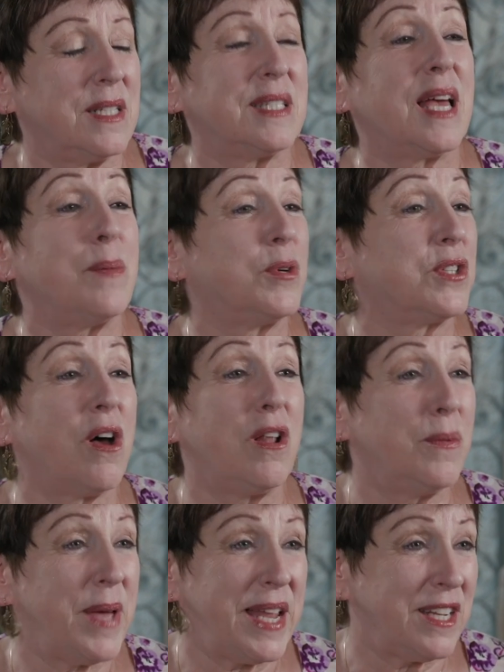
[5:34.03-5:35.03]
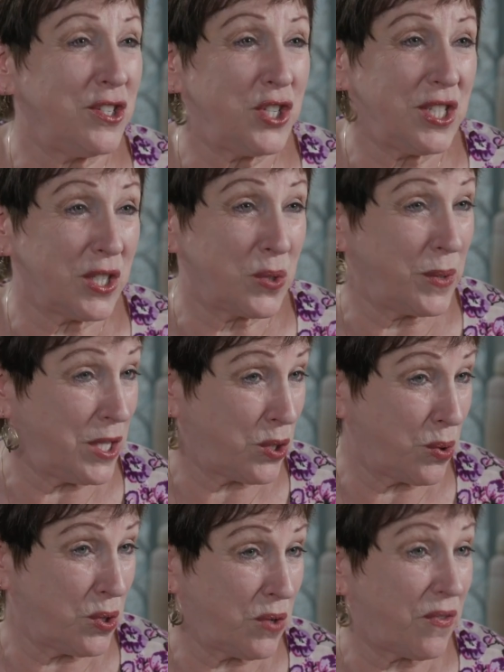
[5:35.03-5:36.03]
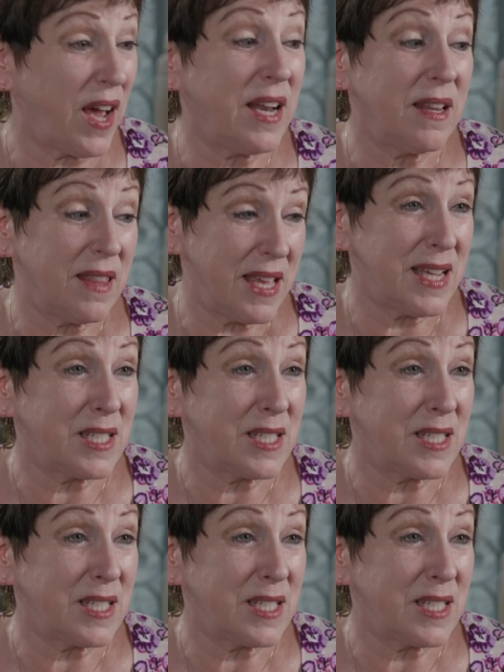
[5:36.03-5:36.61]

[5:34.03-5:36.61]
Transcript: disciples all abandon Jesus when he's crucified. They mm.